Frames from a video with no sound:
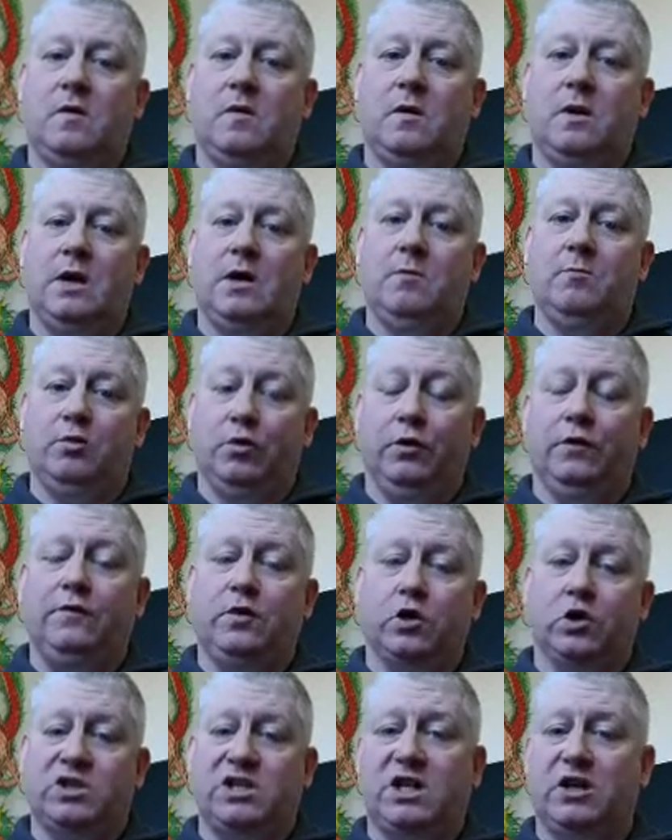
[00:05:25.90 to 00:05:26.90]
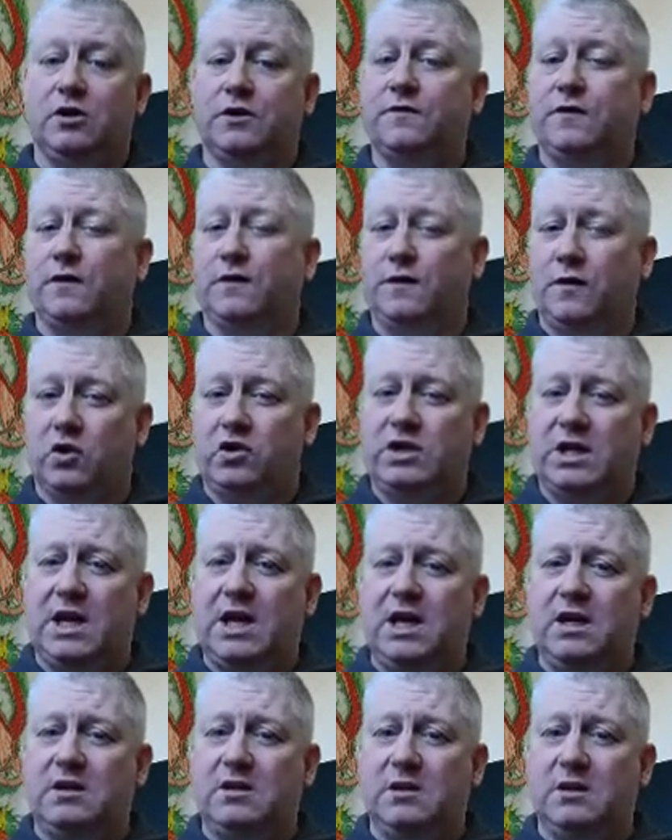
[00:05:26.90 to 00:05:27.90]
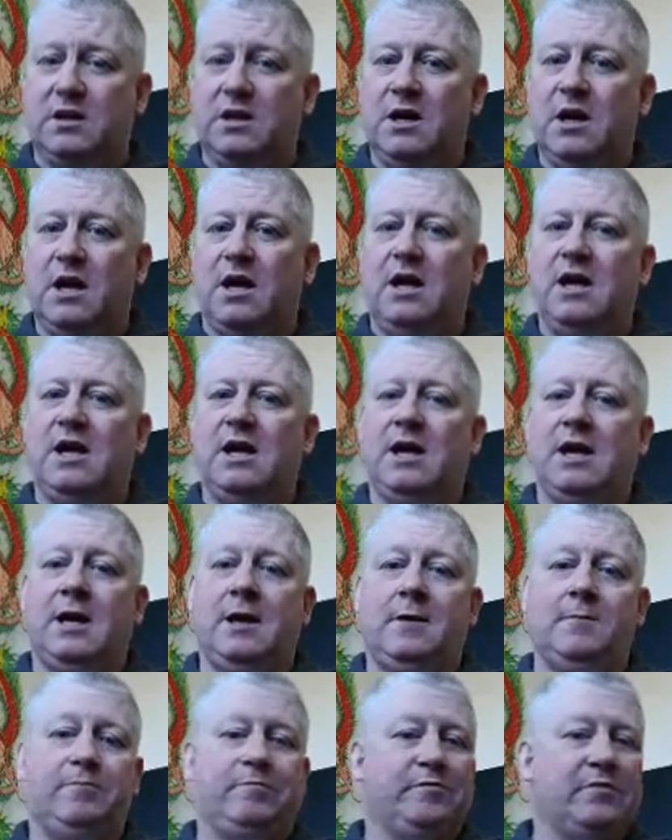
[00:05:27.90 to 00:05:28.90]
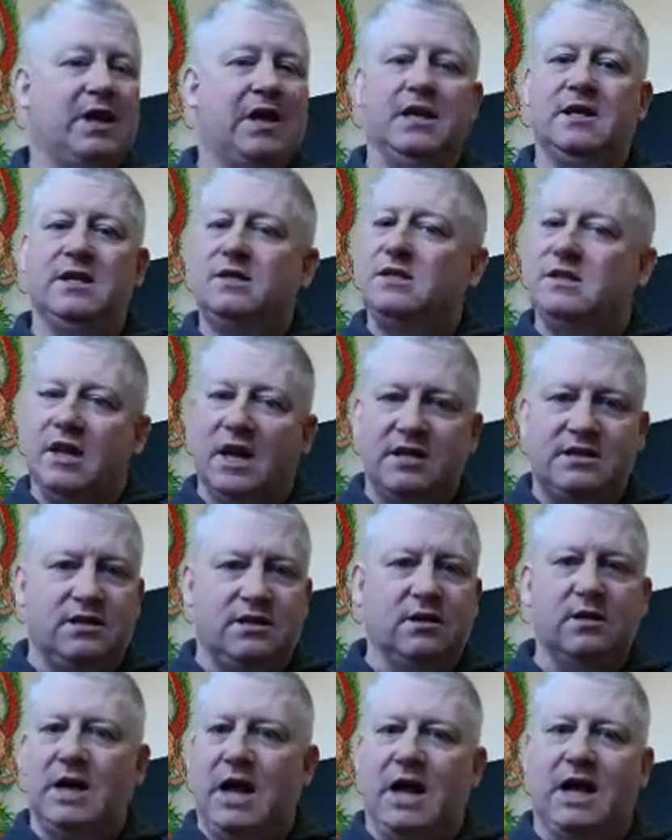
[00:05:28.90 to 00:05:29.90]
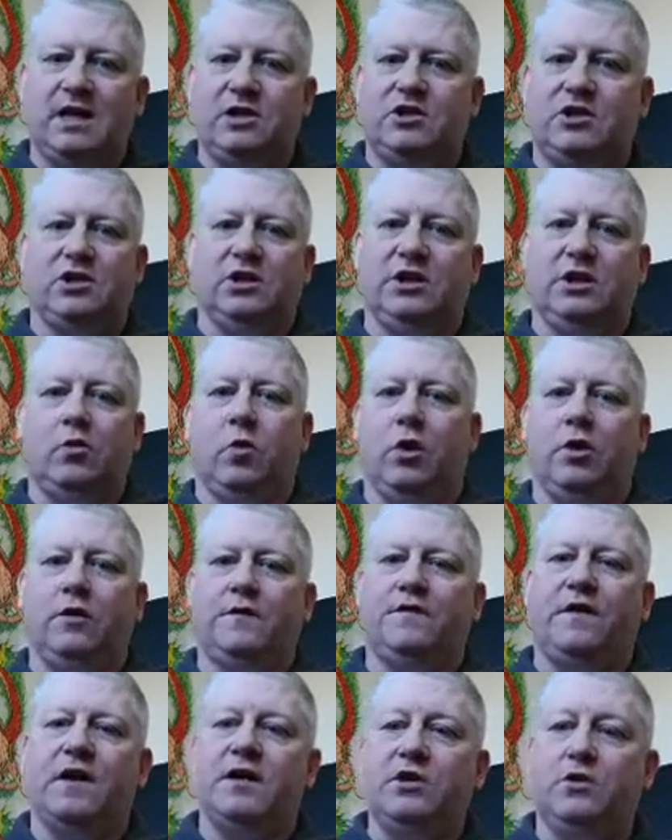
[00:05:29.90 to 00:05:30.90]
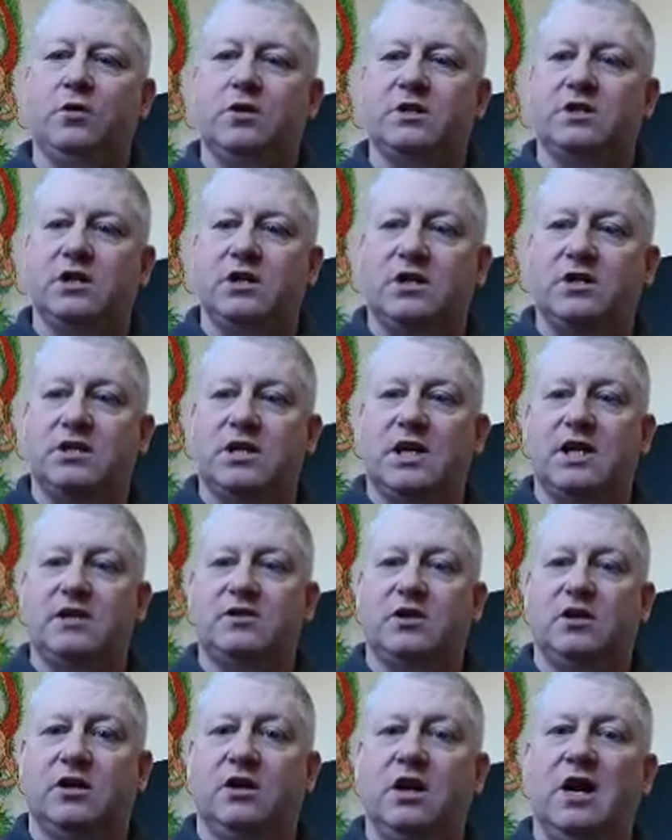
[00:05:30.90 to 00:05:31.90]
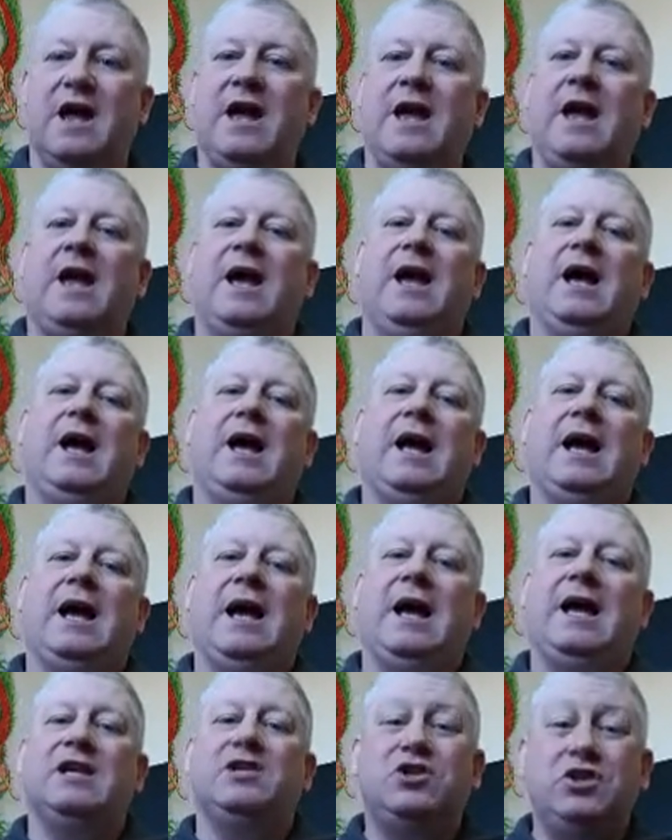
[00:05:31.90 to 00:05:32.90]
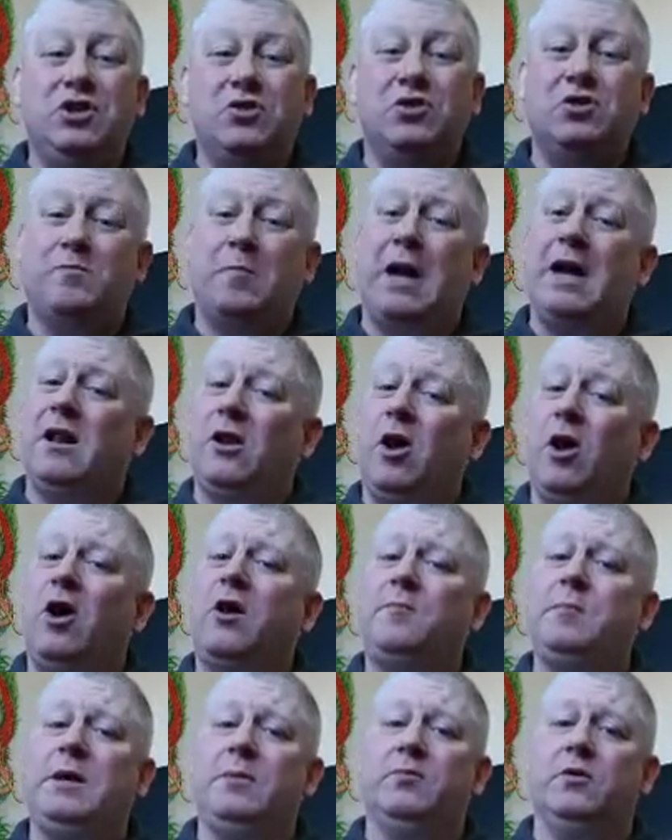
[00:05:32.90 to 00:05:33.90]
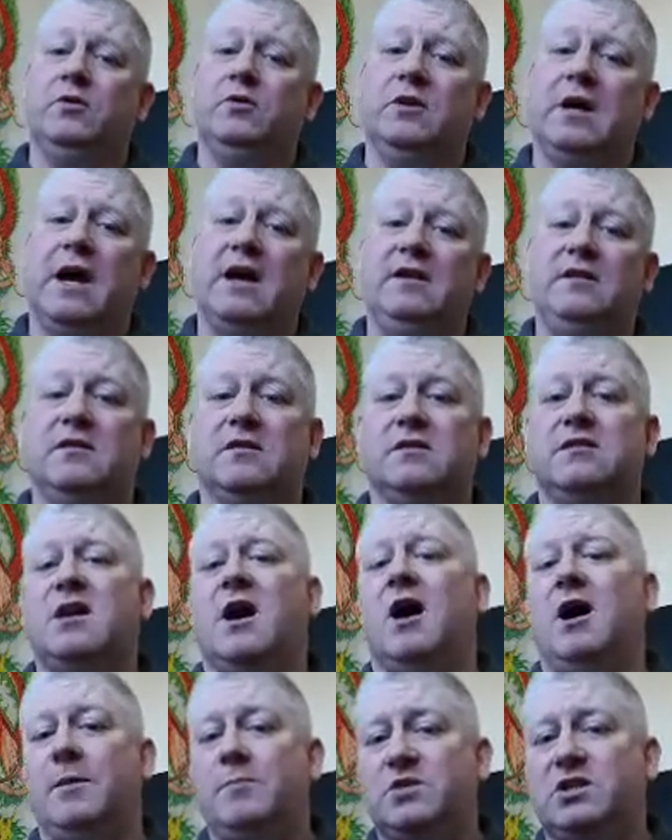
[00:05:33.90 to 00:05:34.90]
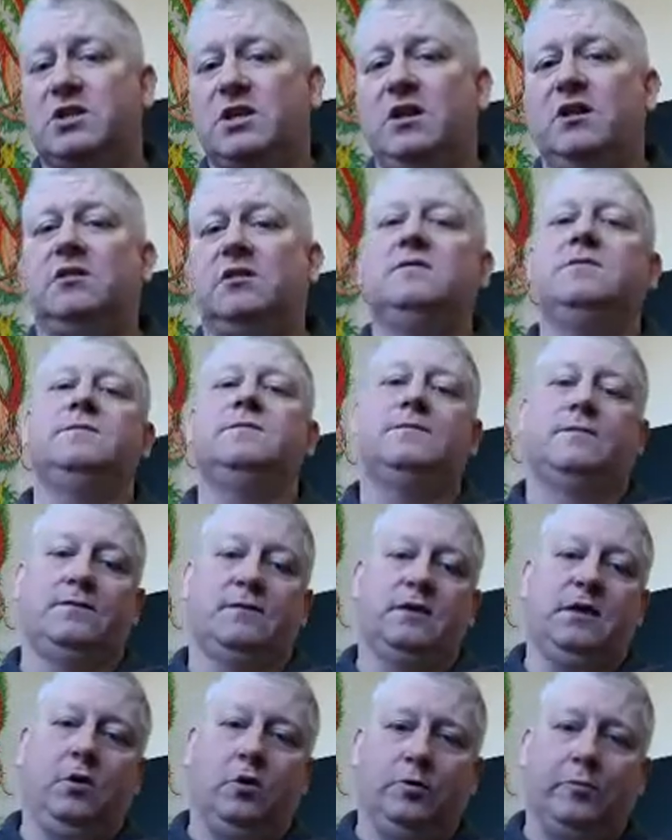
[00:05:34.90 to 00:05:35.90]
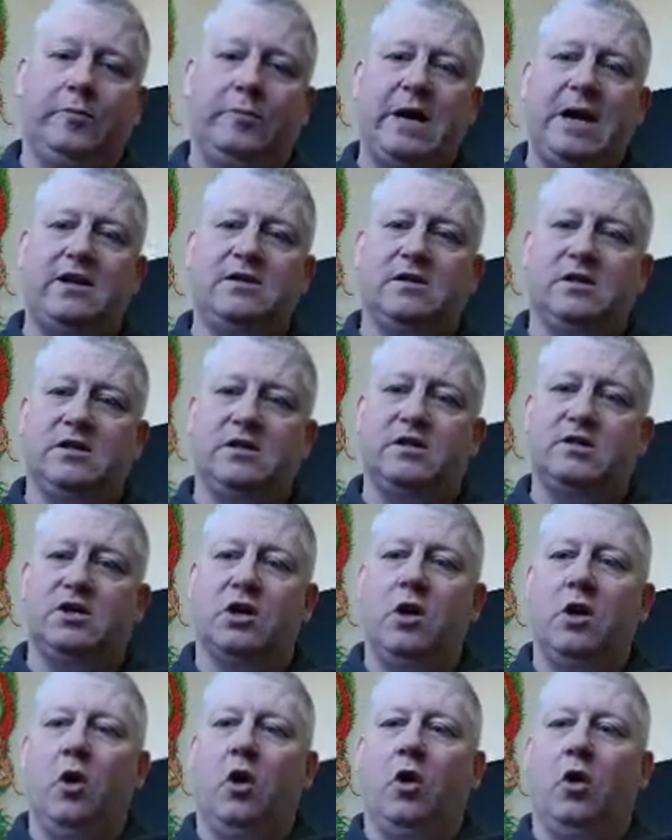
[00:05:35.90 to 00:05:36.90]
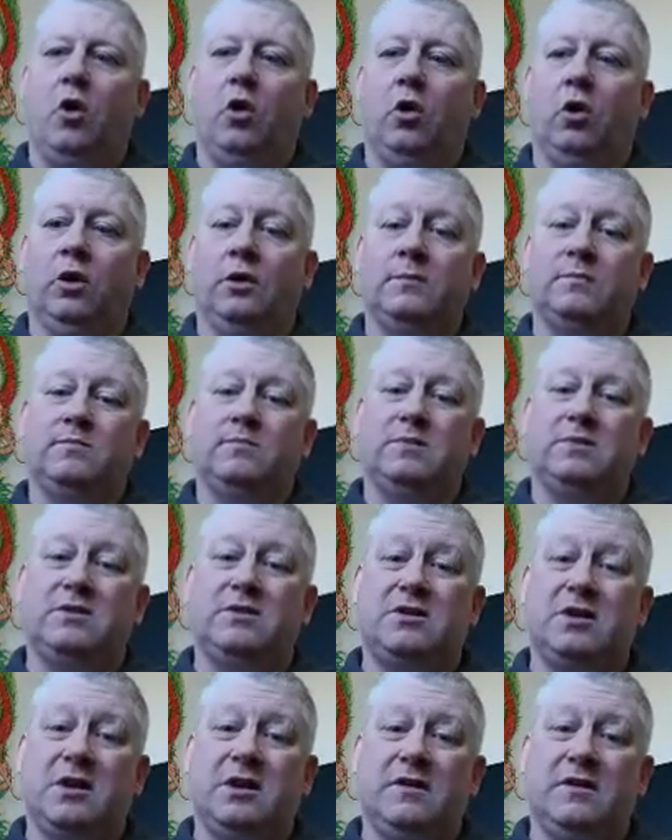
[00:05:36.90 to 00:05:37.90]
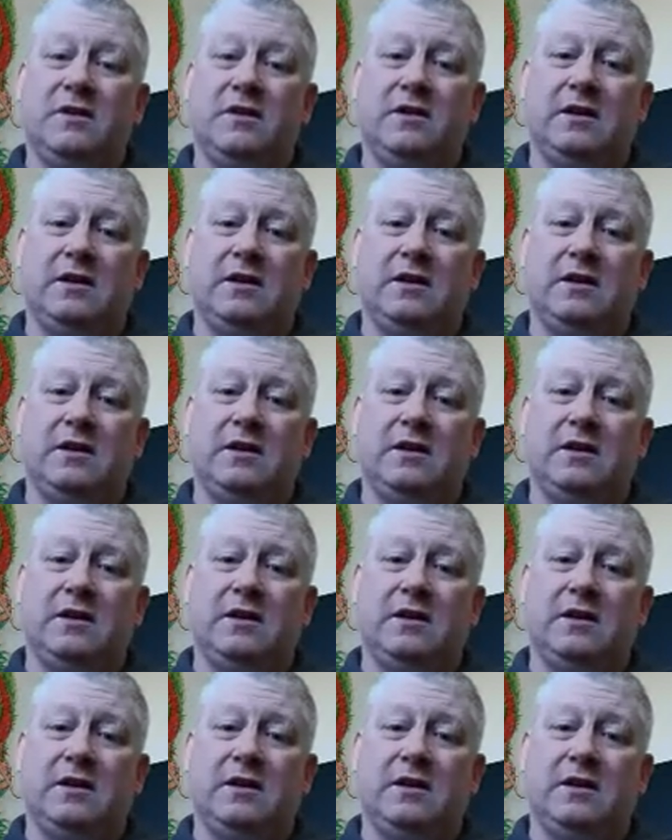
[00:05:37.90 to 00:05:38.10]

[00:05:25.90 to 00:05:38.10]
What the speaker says: improve your skills for first aid, it doesn't actually qualify you as an assessor. It's used by a lot of people either to upskill the old petals or to